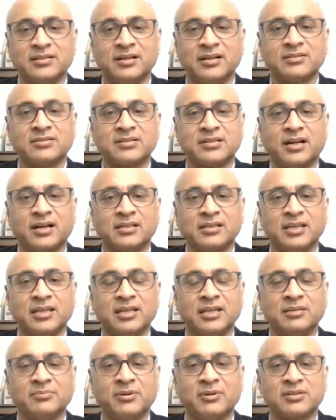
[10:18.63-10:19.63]
now start
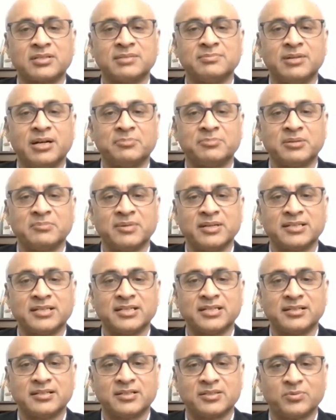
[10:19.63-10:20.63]
thinking about some
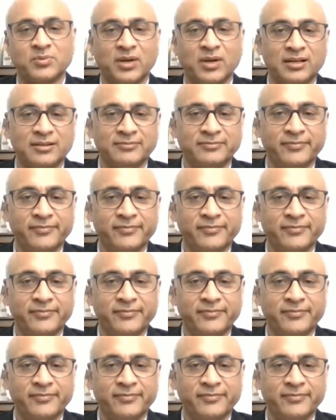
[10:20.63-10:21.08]
optimization as well.